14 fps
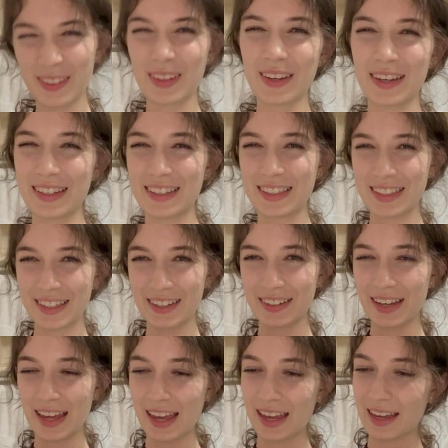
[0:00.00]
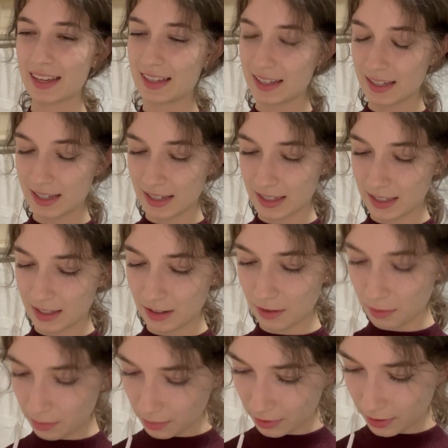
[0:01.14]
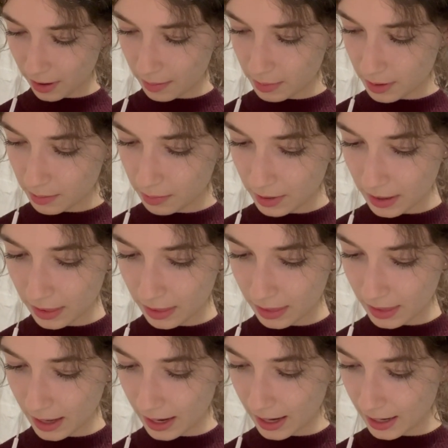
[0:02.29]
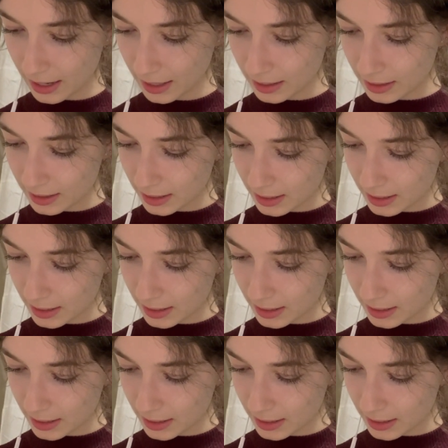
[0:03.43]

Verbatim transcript: Good. Okay. No problem with that.